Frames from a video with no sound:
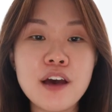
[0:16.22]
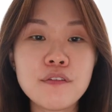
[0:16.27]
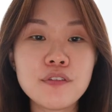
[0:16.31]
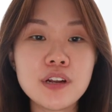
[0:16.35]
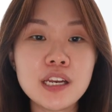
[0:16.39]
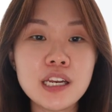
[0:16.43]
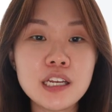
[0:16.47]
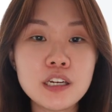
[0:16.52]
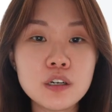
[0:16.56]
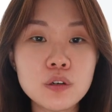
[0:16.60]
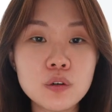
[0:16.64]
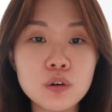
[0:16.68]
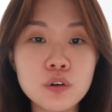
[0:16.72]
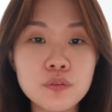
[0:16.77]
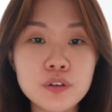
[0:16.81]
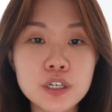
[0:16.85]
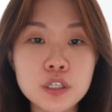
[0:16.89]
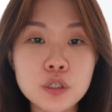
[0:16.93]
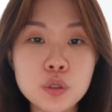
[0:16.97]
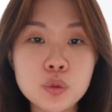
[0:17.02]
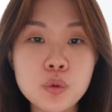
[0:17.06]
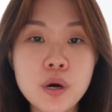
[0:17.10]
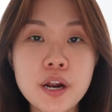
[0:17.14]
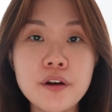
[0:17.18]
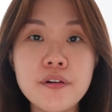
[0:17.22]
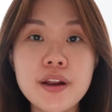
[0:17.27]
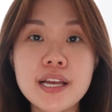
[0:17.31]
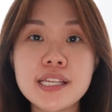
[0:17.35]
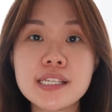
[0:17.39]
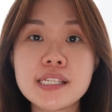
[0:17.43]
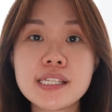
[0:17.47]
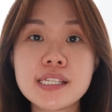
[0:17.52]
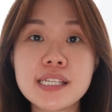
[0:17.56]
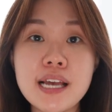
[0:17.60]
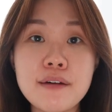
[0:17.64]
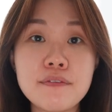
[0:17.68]
have a little over
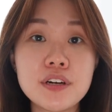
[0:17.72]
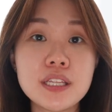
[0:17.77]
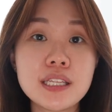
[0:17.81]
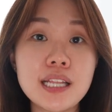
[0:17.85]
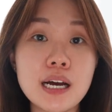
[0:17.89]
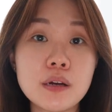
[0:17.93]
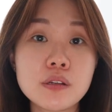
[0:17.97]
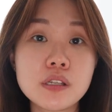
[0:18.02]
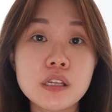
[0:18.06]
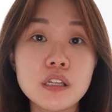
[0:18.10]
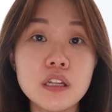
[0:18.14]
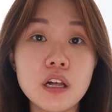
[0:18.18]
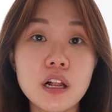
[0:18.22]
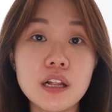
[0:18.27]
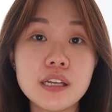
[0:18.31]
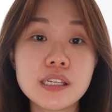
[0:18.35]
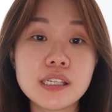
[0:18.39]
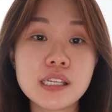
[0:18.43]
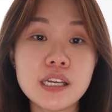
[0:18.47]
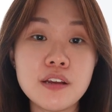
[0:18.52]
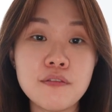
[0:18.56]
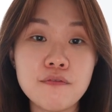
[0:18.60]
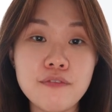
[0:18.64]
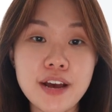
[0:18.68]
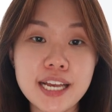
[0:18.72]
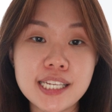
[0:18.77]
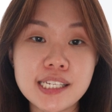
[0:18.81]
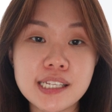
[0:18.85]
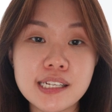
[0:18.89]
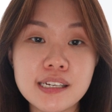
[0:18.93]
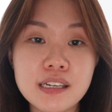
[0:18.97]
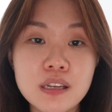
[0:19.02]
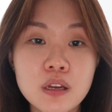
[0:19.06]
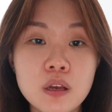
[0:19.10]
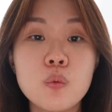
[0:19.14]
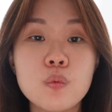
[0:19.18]
$207,000
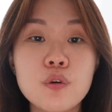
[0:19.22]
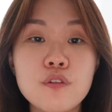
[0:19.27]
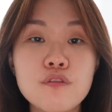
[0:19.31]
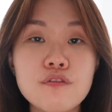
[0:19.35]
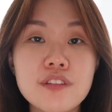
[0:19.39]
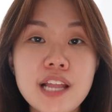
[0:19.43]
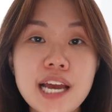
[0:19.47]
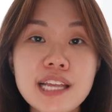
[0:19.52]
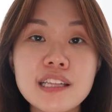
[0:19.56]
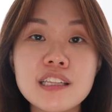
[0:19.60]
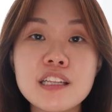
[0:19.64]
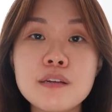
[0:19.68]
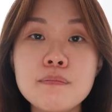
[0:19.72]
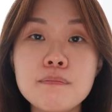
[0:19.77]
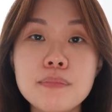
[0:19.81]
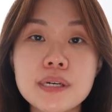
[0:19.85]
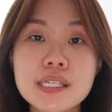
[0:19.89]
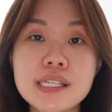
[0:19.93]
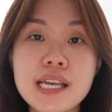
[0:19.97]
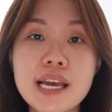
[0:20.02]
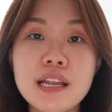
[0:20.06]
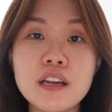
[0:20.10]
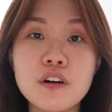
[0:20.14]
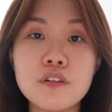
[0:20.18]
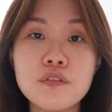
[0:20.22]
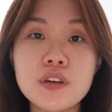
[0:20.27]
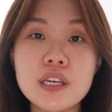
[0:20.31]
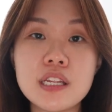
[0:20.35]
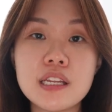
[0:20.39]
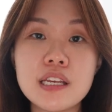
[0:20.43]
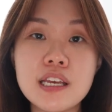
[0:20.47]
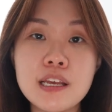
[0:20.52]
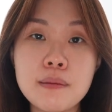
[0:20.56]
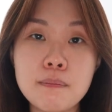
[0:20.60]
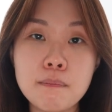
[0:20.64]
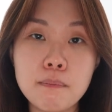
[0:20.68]
invested, with 19% of it
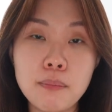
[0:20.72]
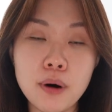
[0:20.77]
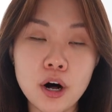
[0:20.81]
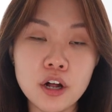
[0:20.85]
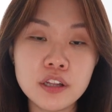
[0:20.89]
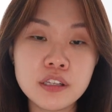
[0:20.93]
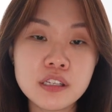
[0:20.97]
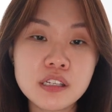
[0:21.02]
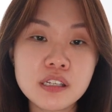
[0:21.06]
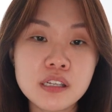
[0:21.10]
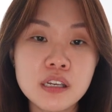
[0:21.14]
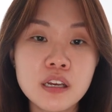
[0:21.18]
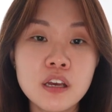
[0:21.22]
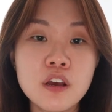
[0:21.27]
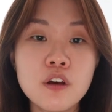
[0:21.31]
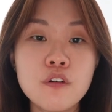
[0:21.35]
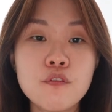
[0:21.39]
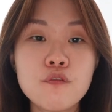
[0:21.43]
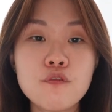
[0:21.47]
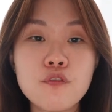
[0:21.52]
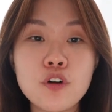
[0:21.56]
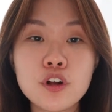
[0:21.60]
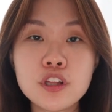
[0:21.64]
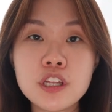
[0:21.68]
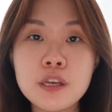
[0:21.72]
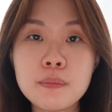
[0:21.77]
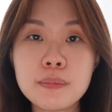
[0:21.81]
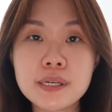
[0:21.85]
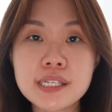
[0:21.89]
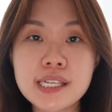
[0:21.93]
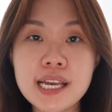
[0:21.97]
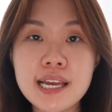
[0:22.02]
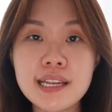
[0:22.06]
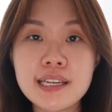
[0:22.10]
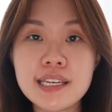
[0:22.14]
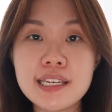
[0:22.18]
in bonds,
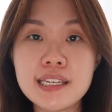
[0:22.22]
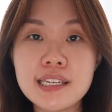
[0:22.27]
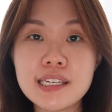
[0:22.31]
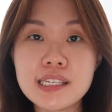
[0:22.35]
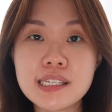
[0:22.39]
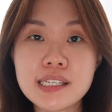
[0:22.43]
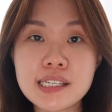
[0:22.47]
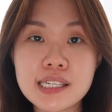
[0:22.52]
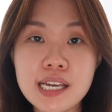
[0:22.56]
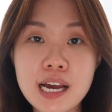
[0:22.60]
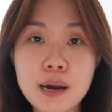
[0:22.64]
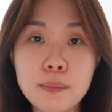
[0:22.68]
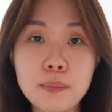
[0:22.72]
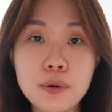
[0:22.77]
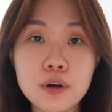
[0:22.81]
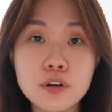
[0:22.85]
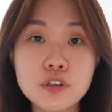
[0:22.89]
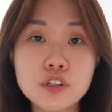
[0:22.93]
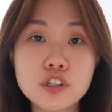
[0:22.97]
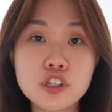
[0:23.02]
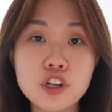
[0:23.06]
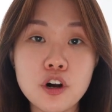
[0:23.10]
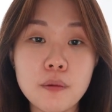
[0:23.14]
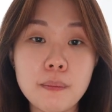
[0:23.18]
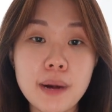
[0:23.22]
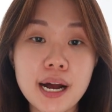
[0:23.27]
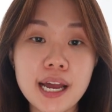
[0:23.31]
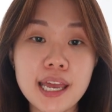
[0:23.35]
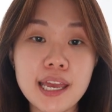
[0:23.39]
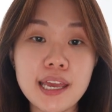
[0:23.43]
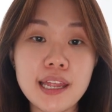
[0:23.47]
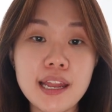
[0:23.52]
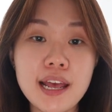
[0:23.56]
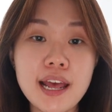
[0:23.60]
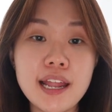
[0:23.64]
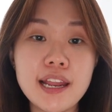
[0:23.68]
40% in the Singapore stock
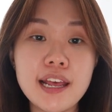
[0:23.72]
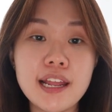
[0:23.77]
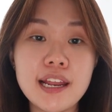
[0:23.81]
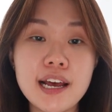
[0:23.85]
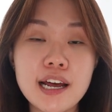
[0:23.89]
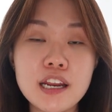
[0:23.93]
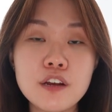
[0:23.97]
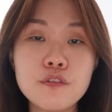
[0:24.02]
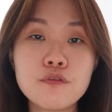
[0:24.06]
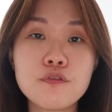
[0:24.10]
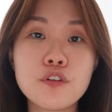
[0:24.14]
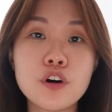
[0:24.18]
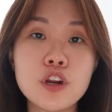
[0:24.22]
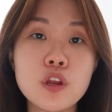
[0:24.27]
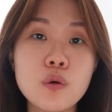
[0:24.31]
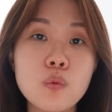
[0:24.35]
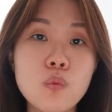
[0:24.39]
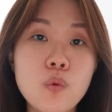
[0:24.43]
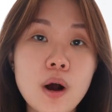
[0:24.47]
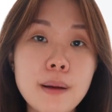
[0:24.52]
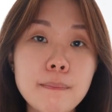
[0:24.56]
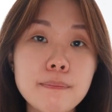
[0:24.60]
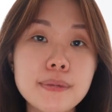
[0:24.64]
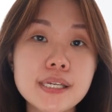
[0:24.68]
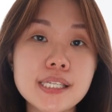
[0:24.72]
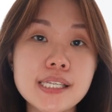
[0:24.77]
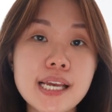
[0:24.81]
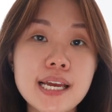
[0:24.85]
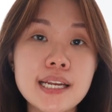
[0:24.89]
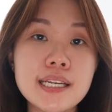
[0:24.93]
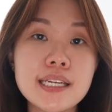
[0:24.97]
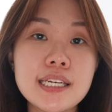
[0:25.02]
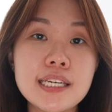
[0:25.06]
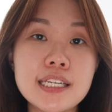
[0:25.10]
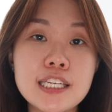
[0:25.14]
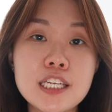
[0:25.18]
market, and another
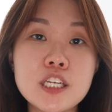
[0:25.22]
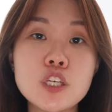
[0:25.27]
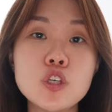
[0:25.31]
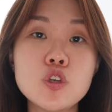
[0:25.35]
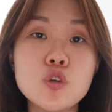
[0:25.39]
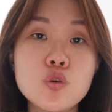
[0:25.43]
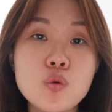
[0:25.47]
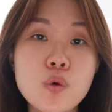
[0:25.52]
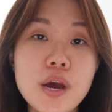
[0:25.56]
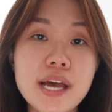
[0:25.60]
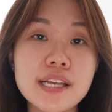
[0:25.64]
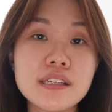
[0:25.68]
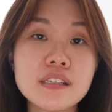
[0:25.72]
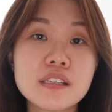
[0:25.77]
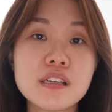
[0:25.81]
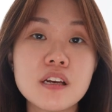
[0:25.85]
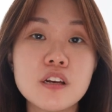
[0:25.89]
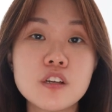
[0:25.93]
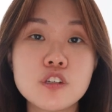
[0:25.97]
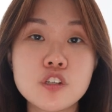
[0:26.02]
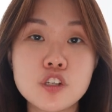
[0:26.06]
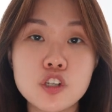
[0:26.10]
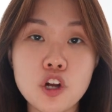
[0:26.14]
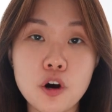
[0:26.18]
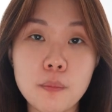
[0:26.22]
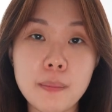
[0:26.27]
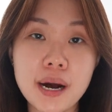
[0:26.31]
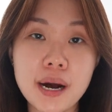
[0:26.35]
41% in the US stock